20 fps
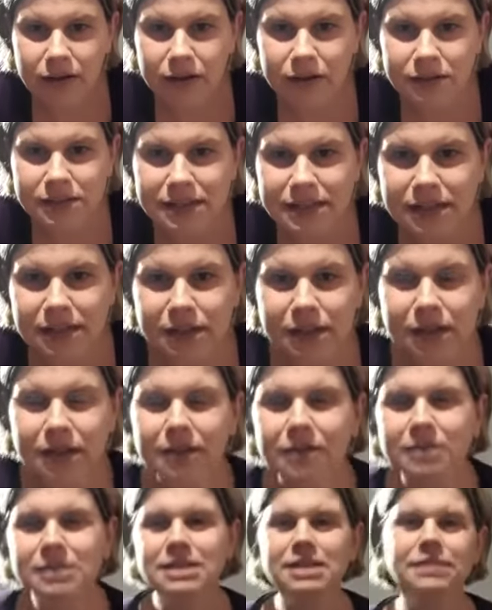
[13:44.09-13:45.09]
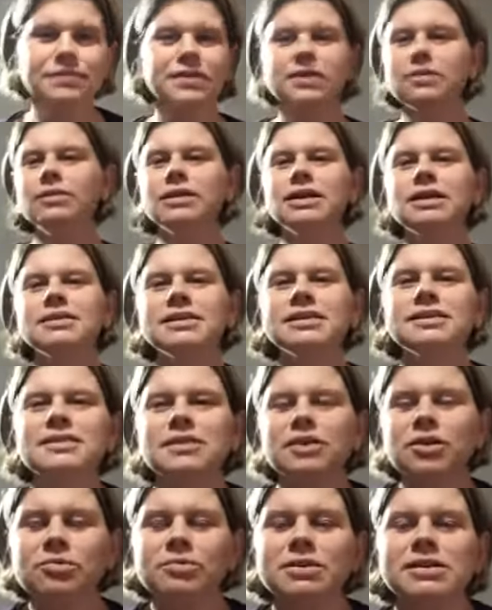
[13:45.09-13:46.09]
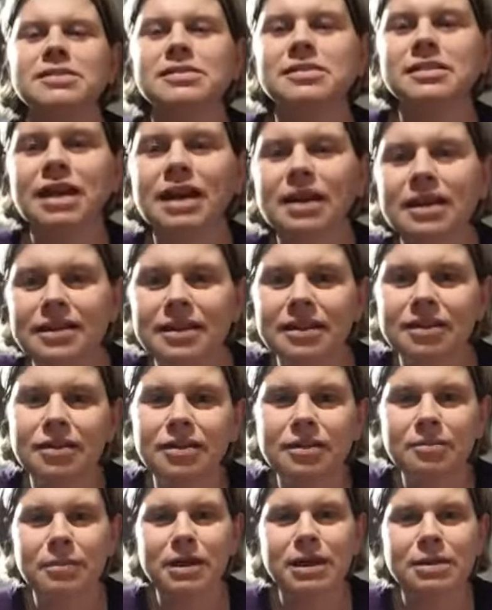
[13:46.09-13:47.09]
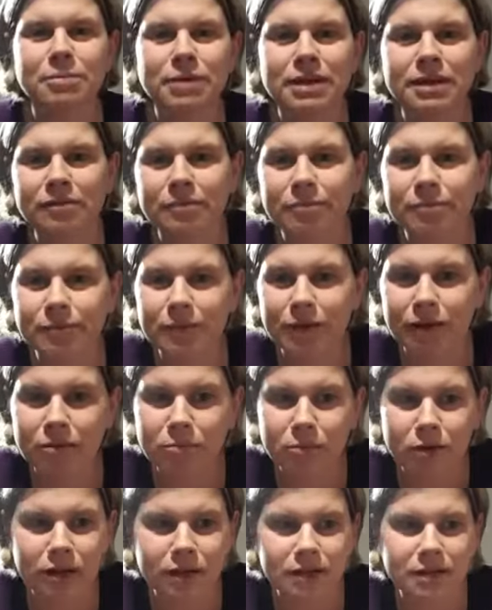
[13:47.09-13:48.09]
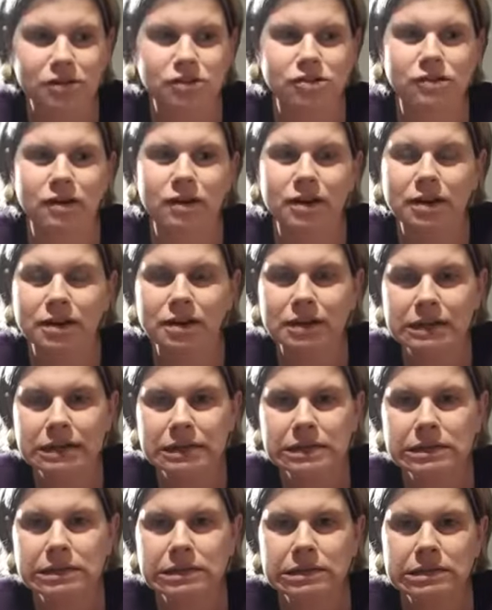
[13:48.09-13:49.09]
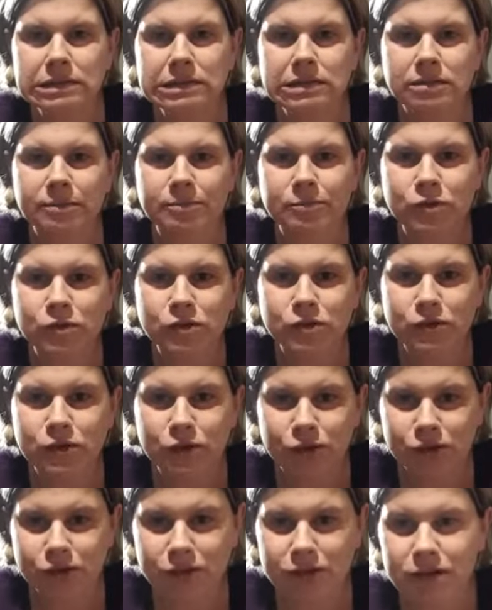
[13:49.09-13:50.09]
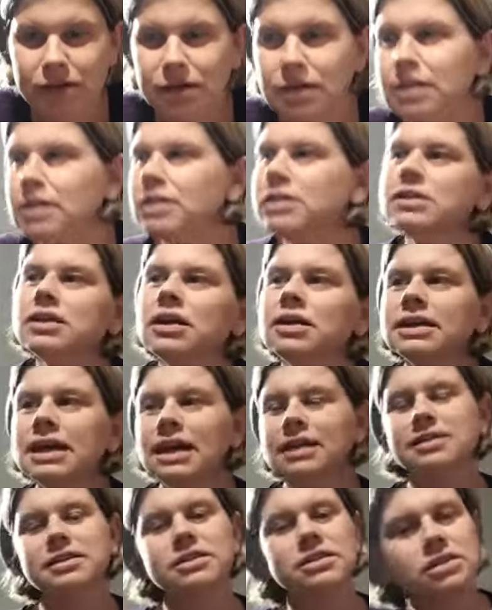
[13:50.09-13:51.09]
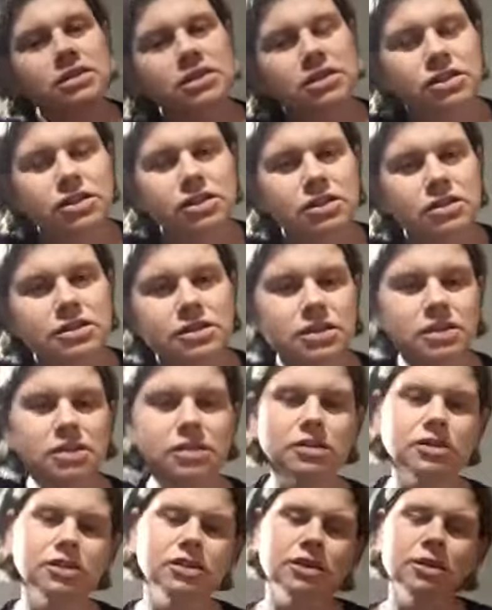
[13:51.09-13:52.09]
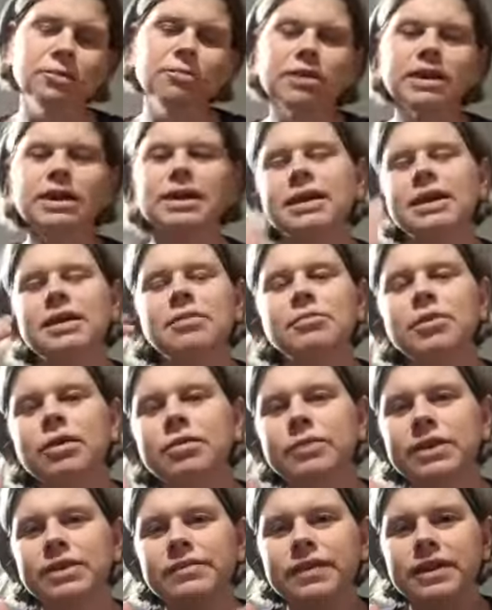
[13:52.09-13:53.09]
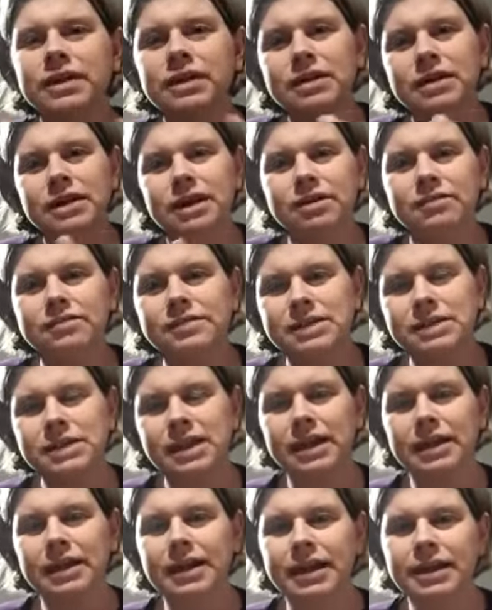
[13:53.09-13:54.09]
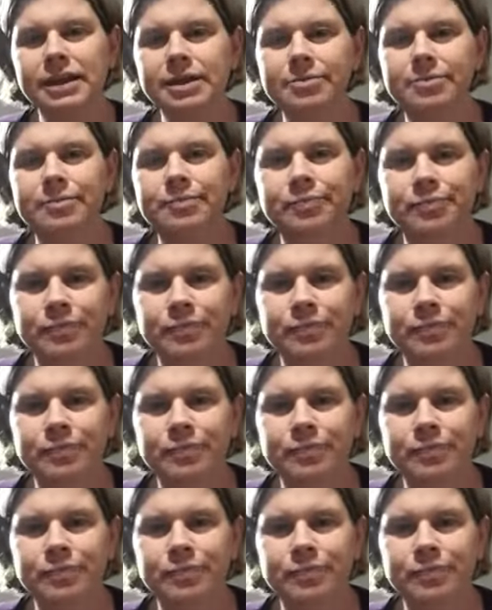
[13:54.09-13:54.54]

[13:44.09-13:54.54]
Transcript: see if anyone else has any comments on that, and then maybe I might try it. I'm not sure. So yeah, so you can break it in by weaving in and out of a stair gate,